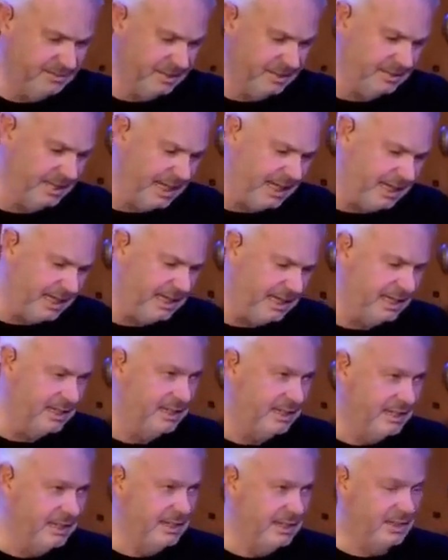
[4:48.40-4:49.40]
Allah
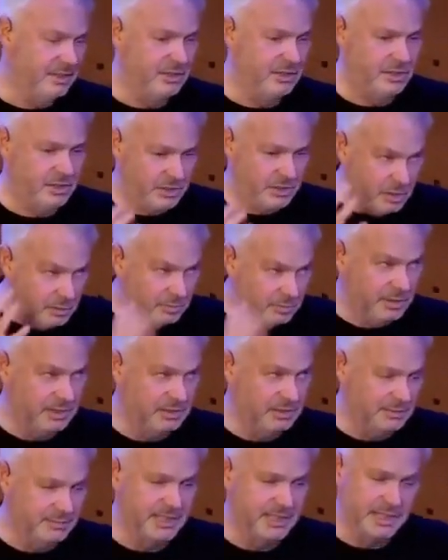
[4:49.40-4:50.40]
to
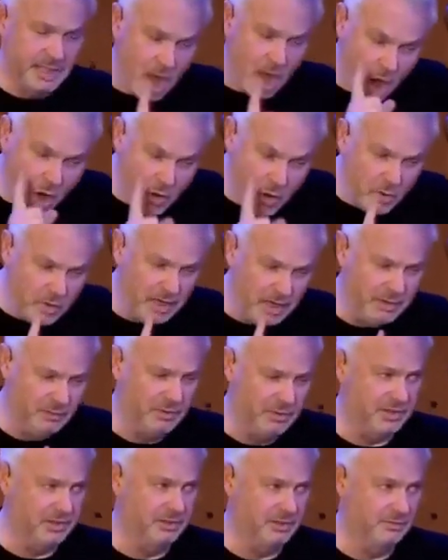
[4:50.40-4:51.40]
Muslims, and only
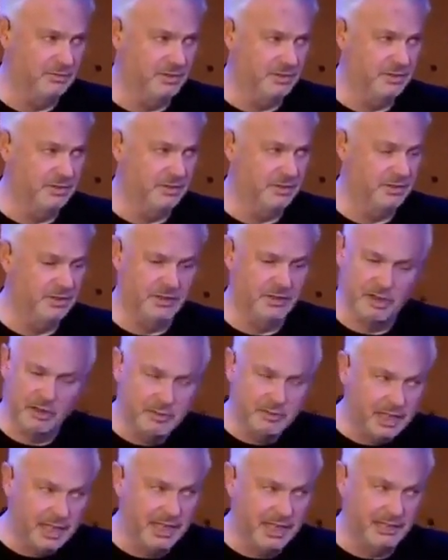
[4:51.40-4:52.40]
Muslims,
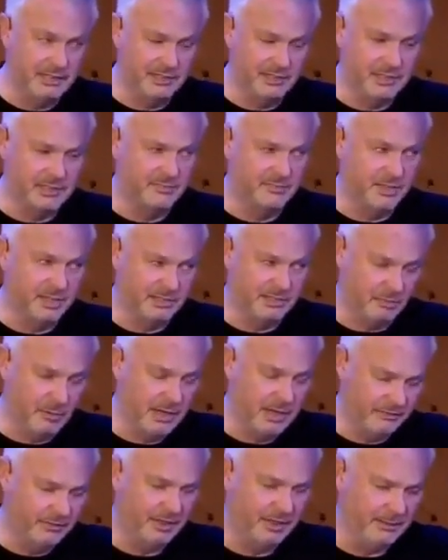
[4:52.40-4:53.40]
nobody else. It's a
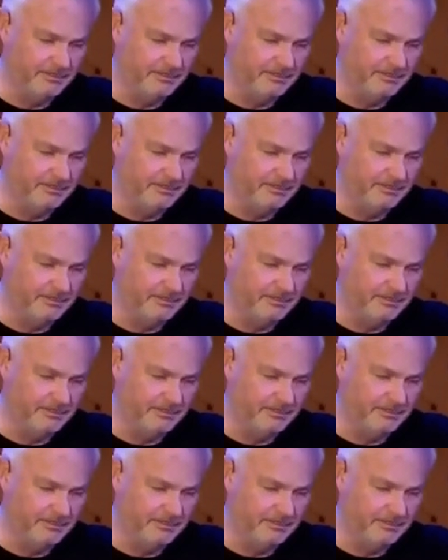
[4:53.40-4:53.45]
waqf.